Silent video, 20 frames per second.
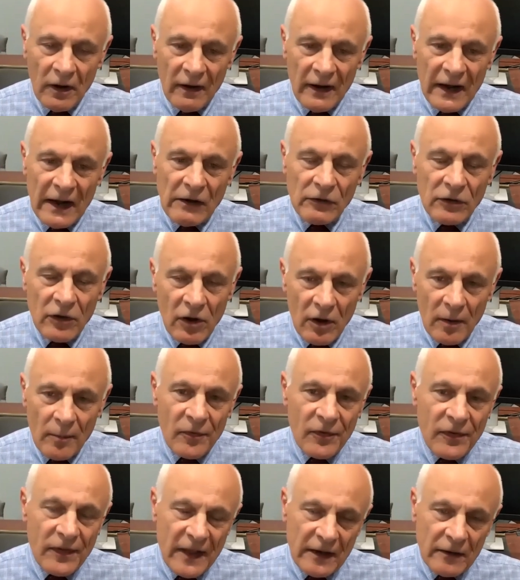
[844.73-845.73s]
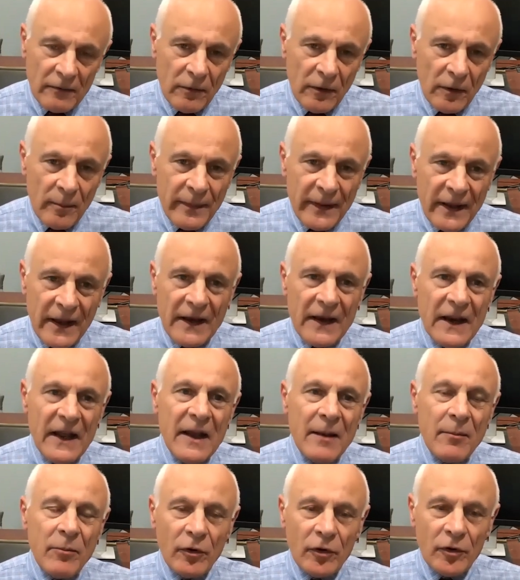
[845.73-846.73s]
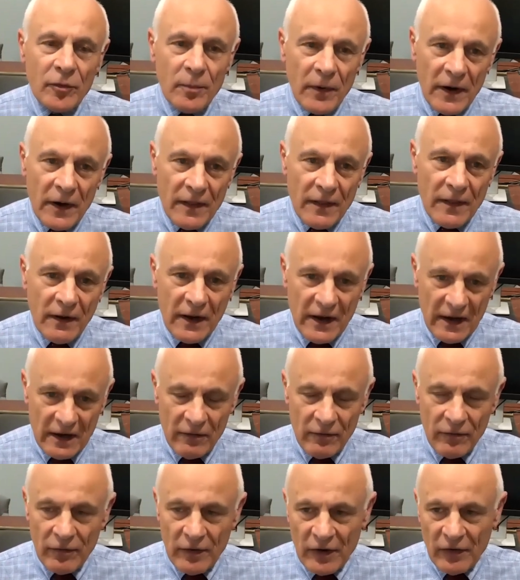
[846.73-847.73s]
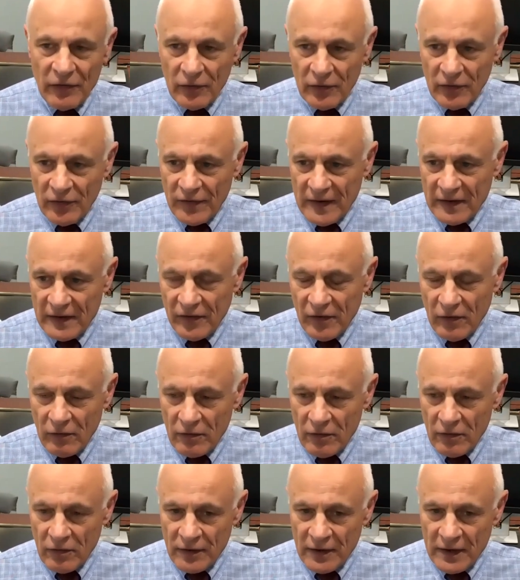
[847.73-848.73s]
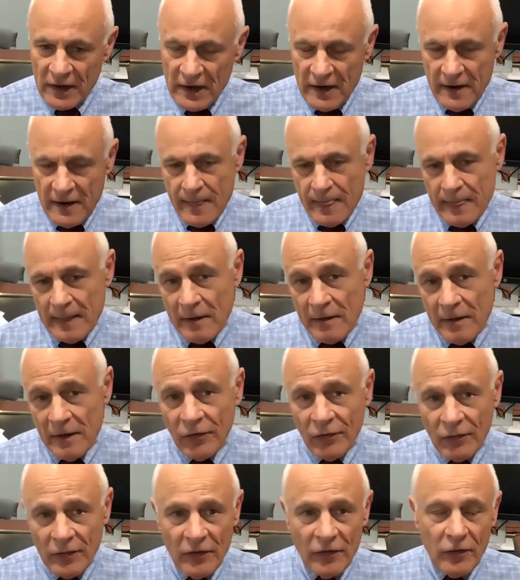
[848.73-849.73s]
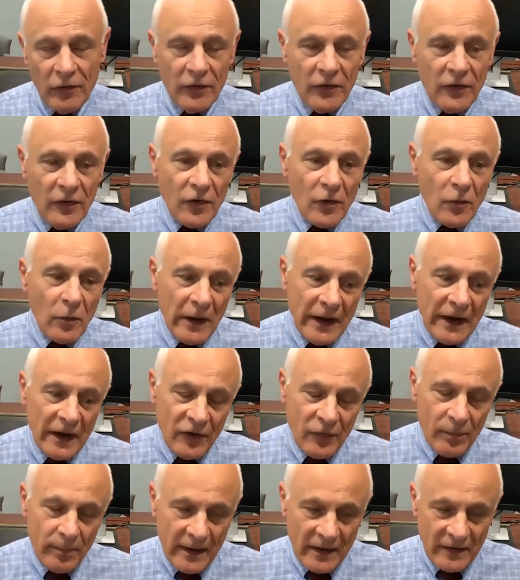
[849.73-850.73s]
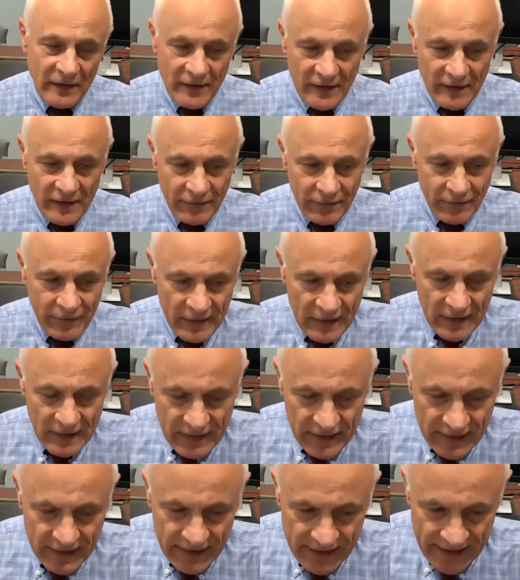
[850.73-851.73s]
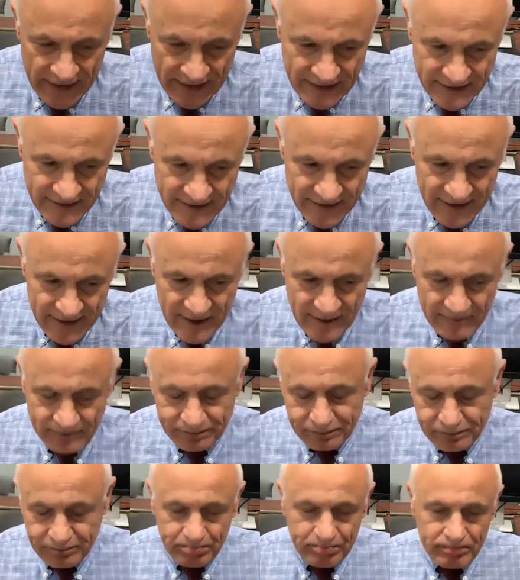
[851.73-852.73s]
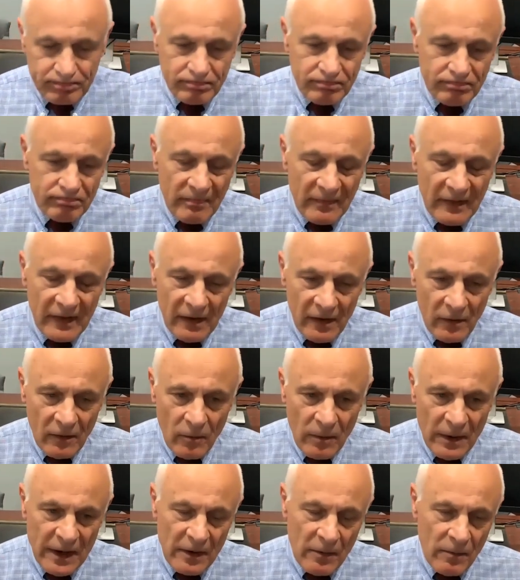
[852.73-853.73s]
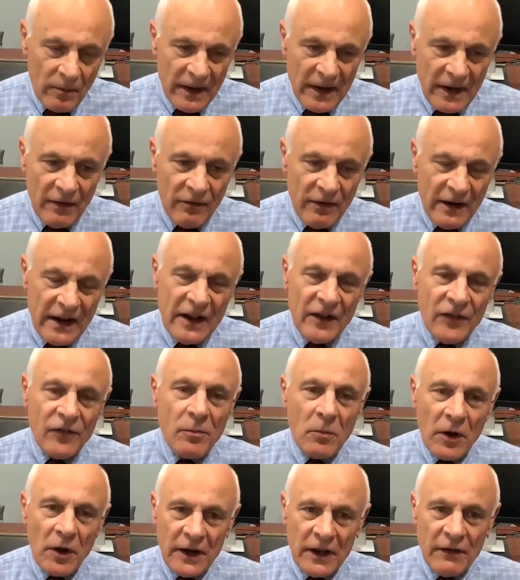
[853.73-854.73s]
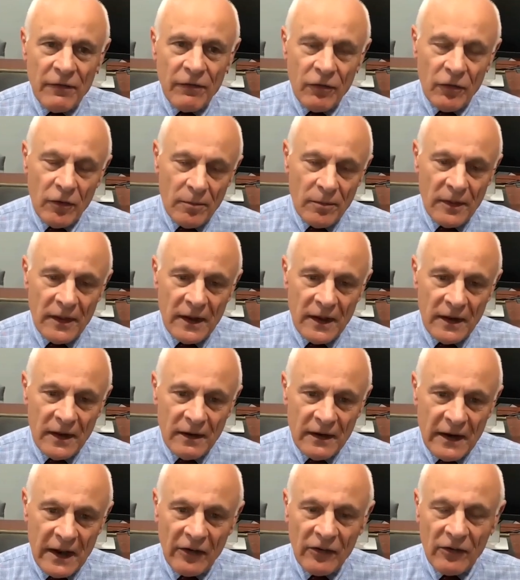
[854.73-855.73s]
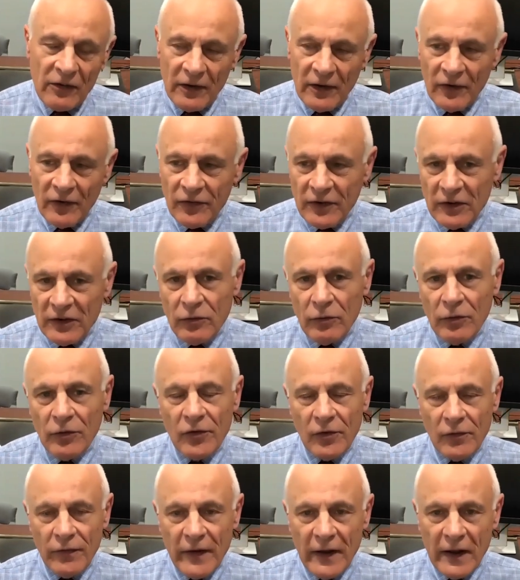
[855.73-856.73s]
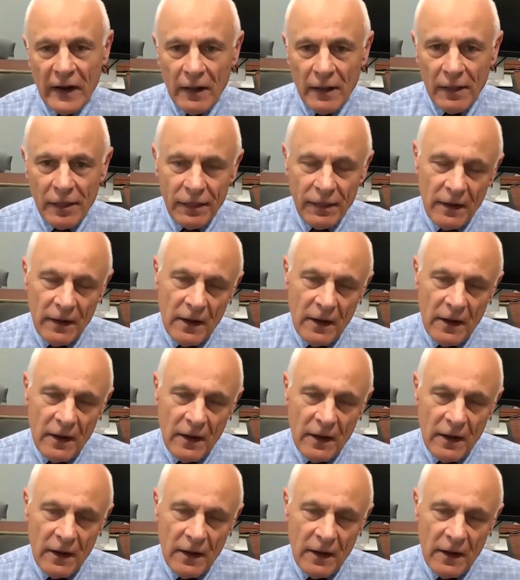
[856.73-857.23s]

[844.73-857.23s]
outcomes that will be enabled by the kind of research that's going on. Now, this research is quite expensive, and we raise money from the National Institutes of Health,